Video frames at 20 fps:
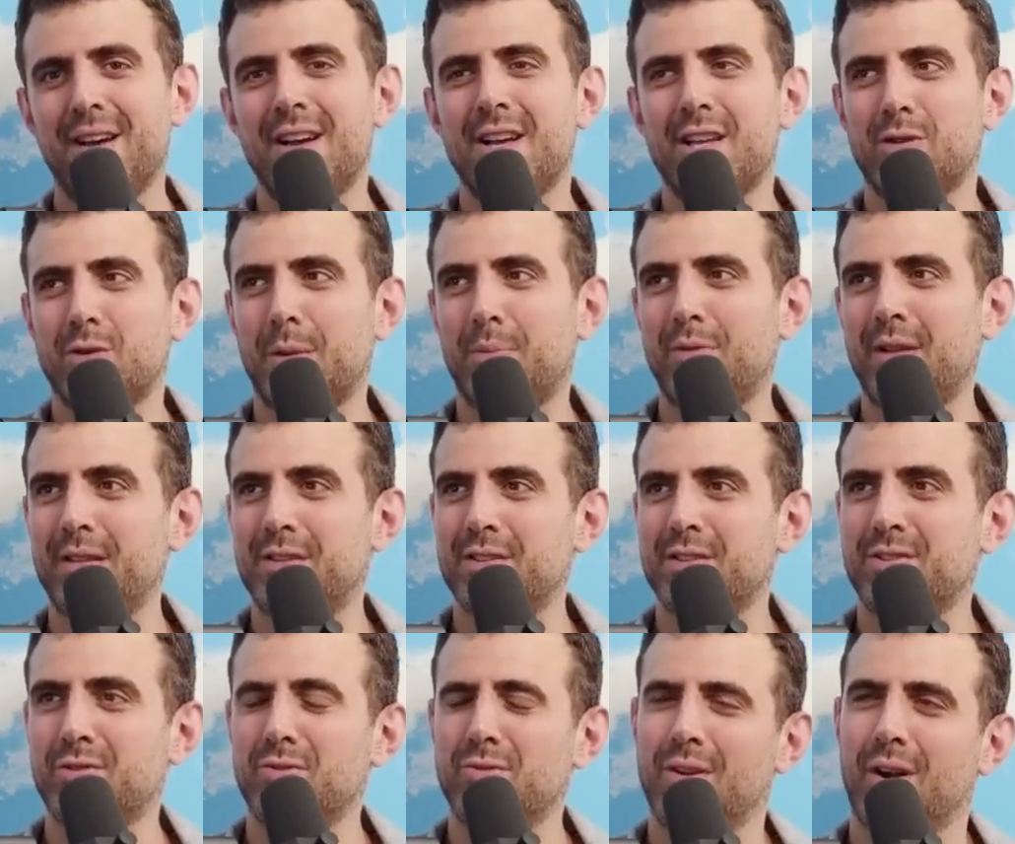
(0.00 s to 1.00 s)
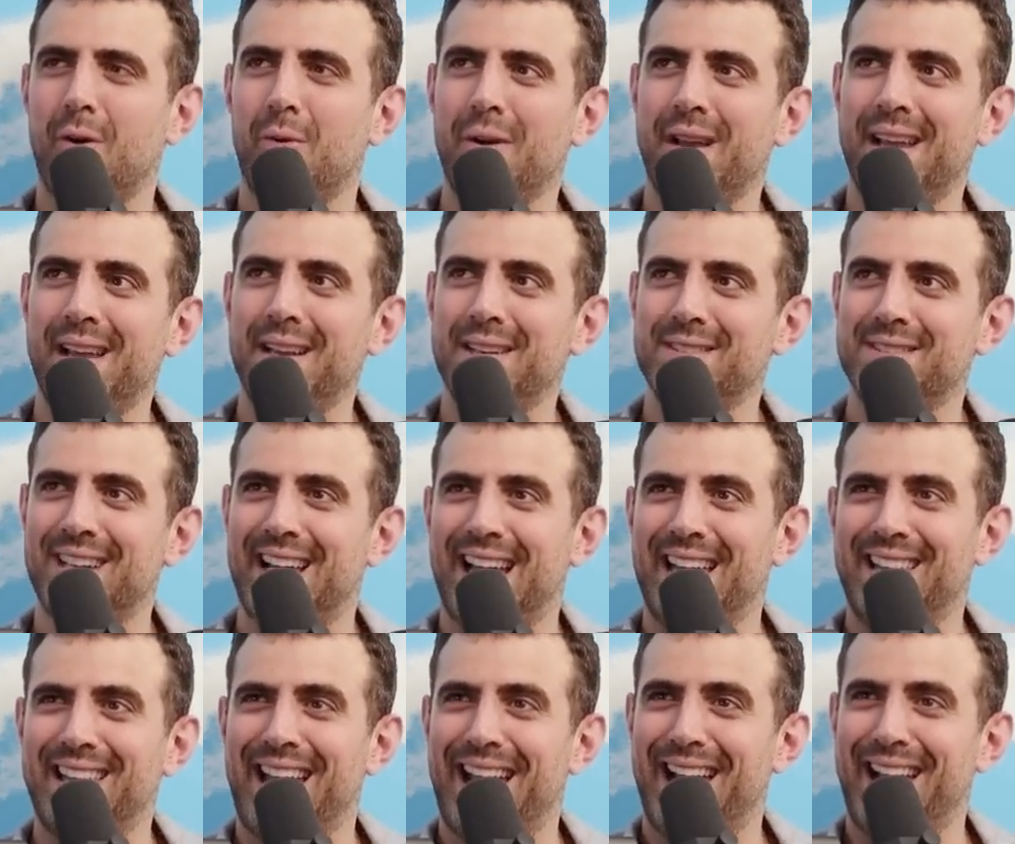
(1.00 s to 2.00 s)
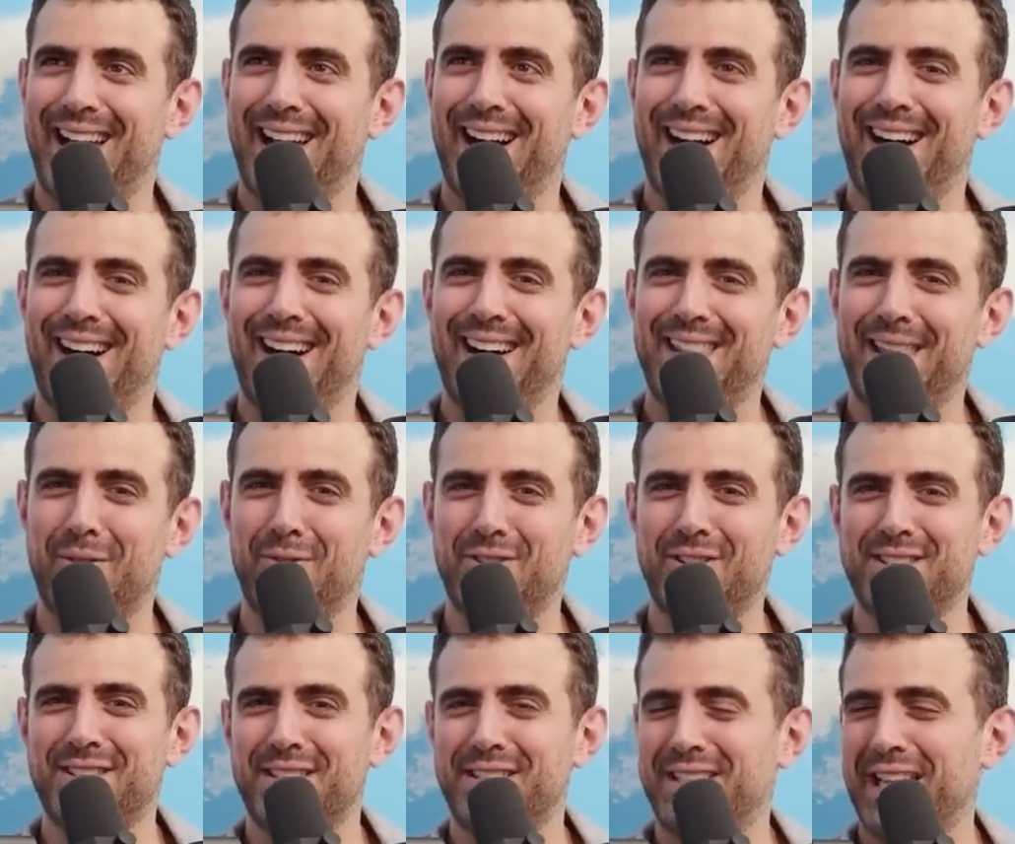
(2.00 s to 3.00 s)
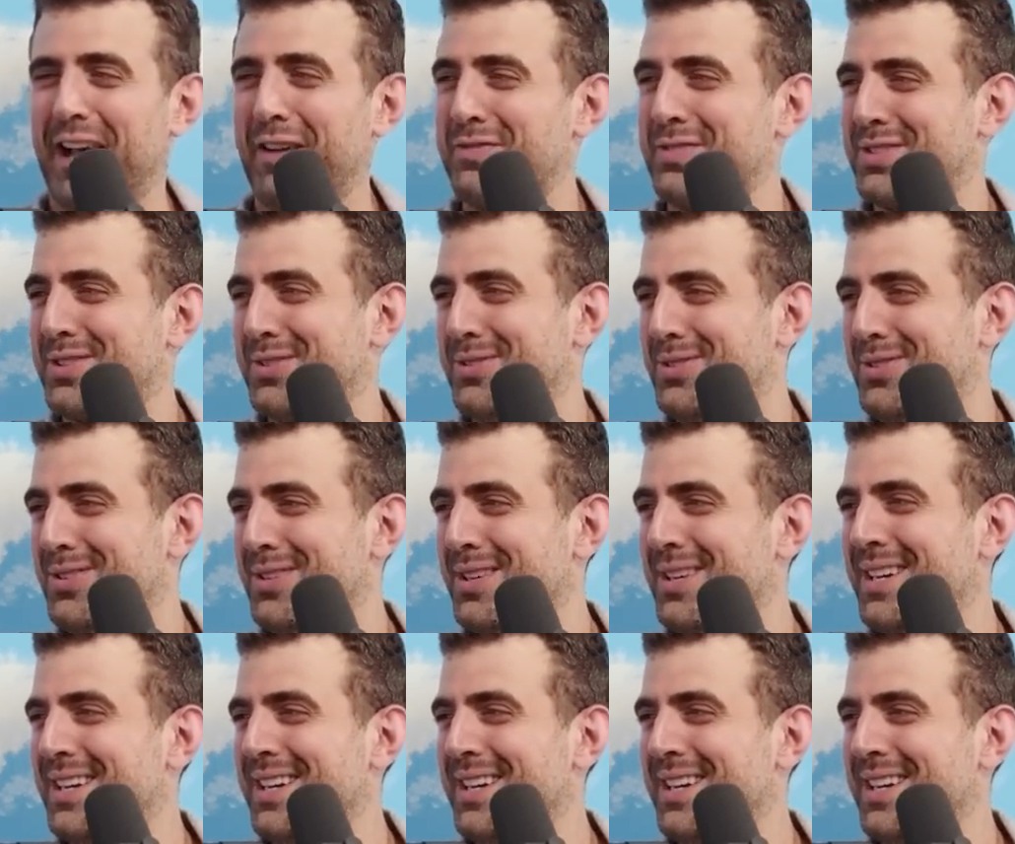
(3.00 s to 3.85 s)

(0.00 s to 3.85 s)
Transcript: Yeah. So we played the school in Queens, and they uh, they were just a deaf school,